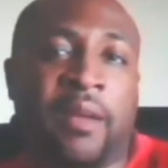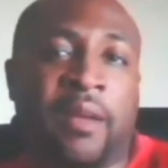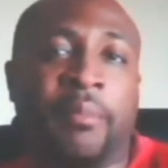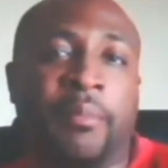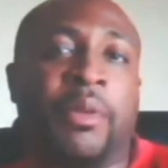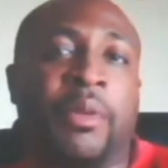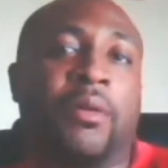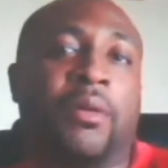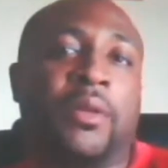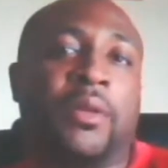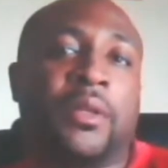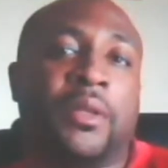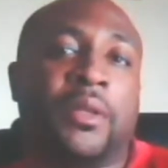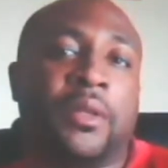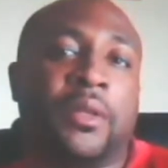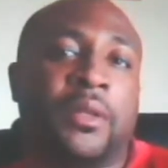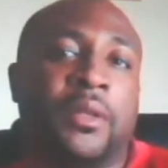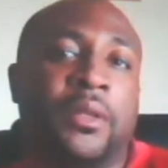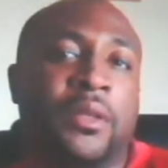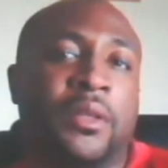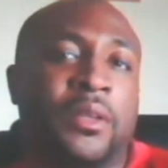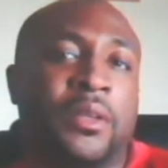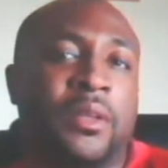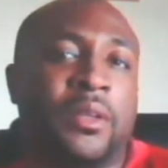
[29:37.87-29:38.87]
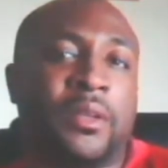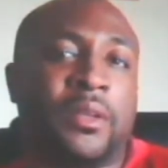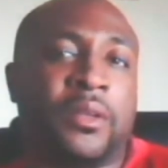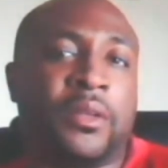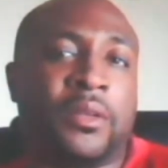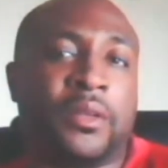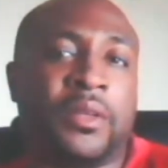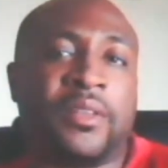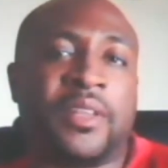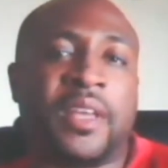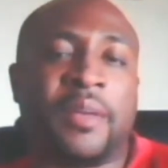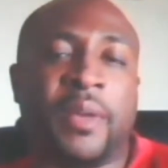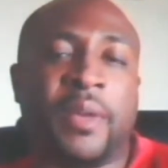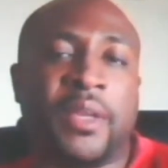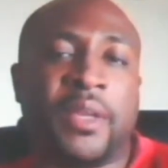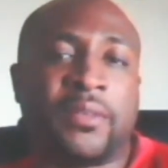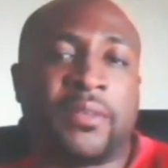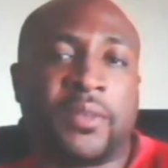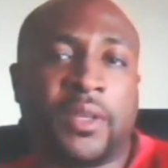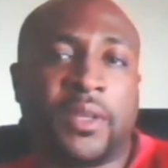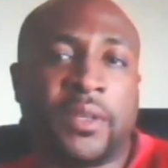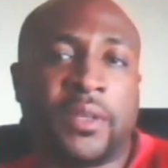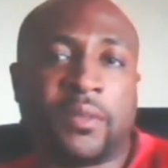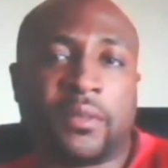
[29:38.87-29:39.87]
I'm building. Does that make
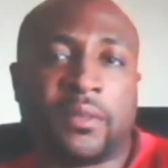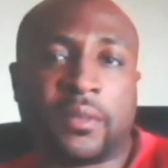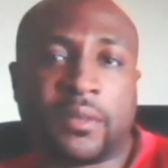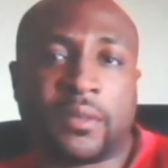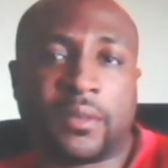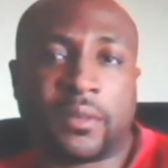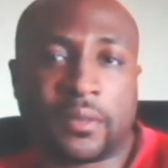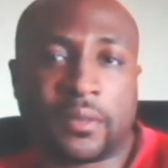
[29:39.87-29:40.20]
sense?